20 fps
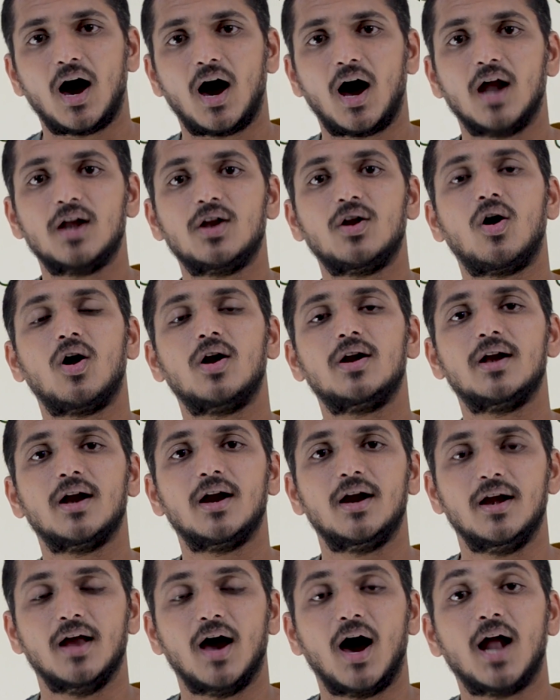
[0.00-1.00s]

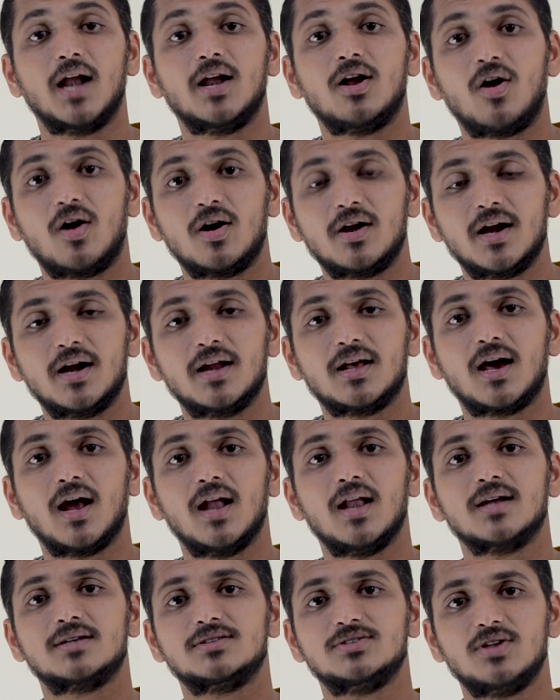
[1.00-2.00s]
unordered
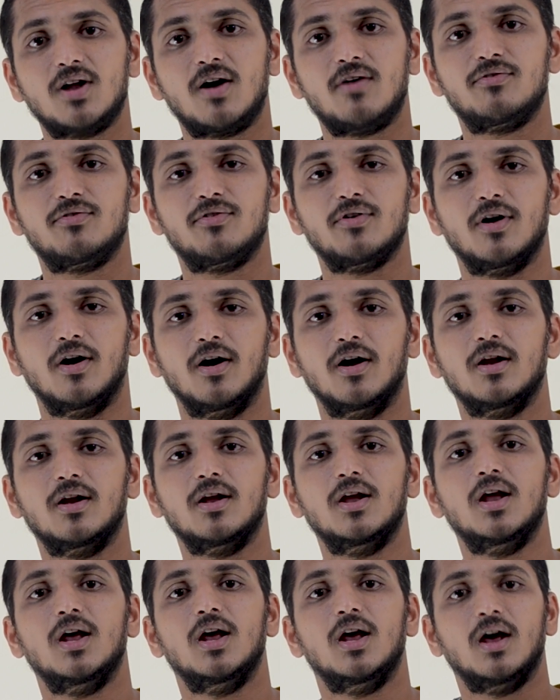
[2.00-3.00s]
collection of
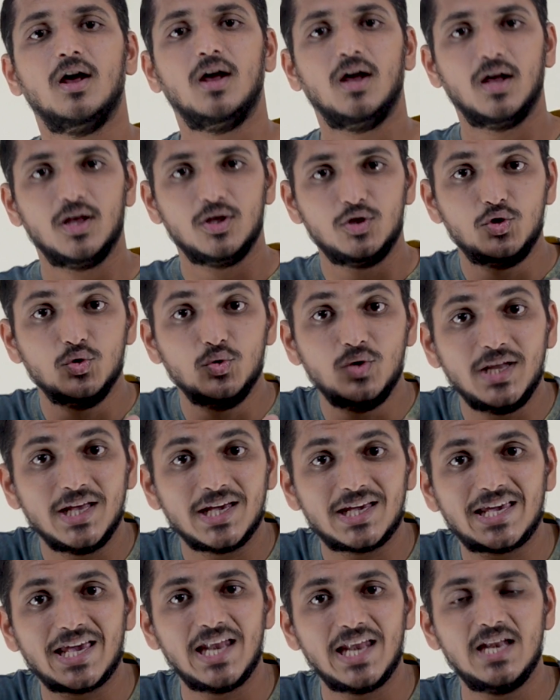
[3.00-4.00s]

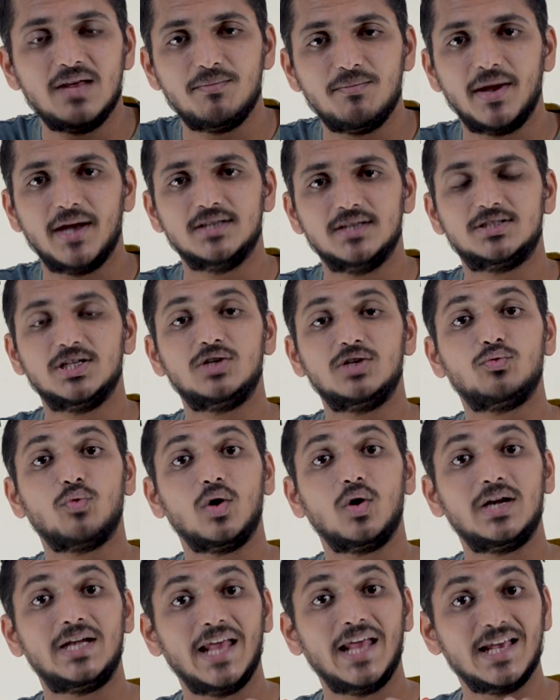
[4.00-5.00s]
unique elements. It
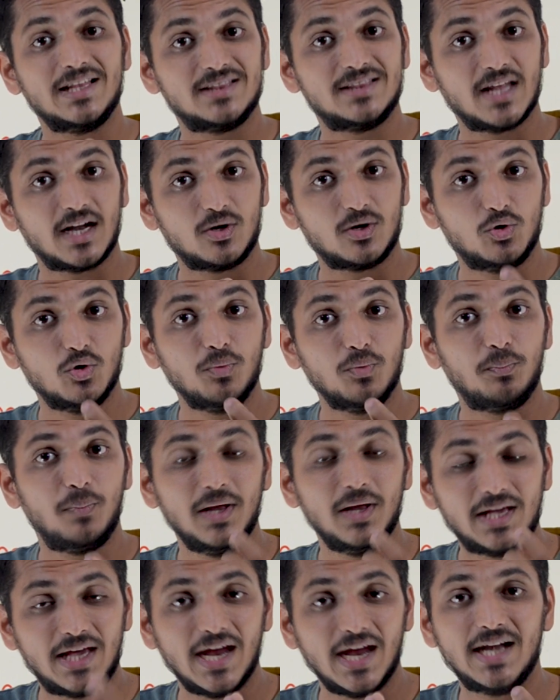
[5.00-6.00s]
won't take the
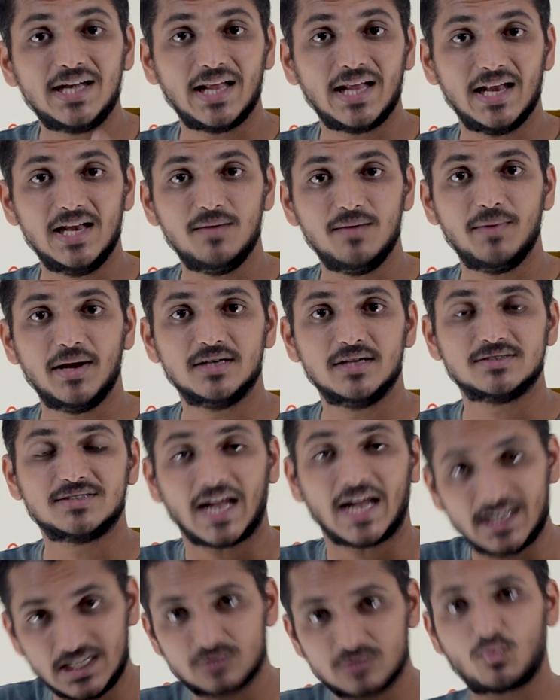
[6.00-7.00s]
duplicate elements.
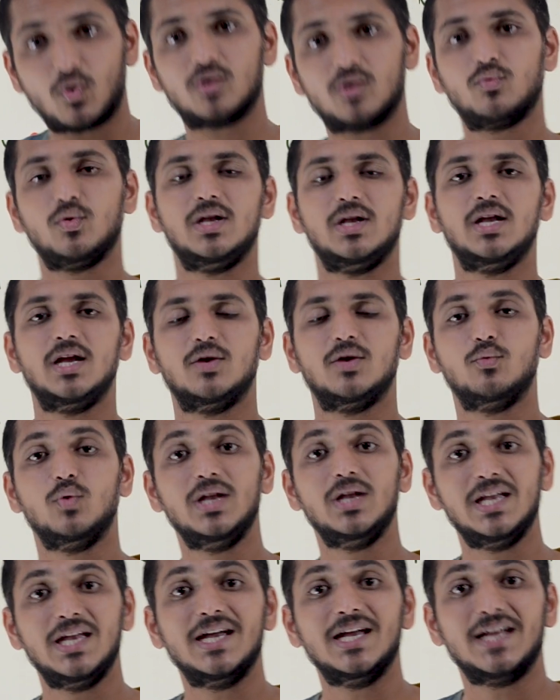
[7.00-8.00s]
That is what we need.
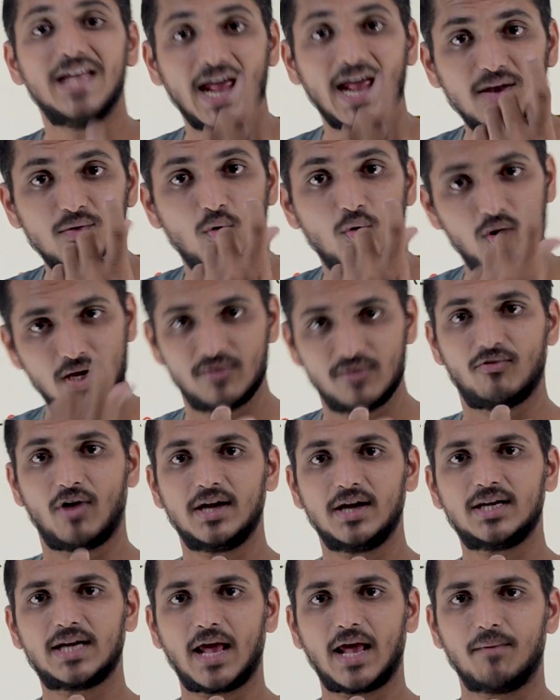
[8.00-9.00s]
We need n only
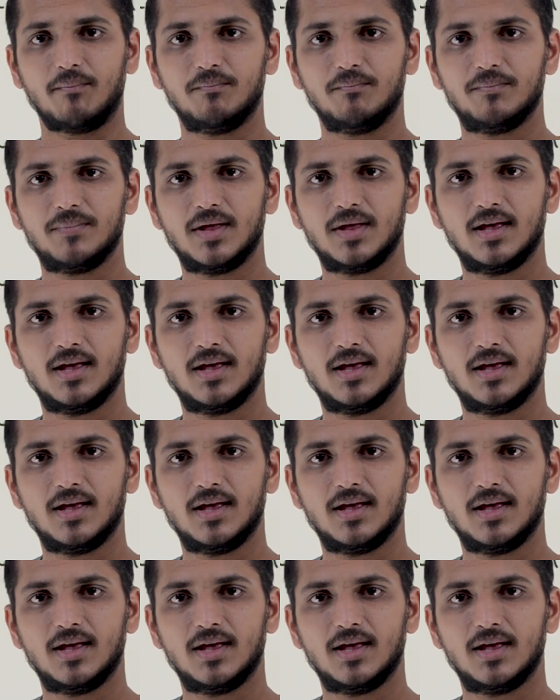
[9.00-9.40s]
one time.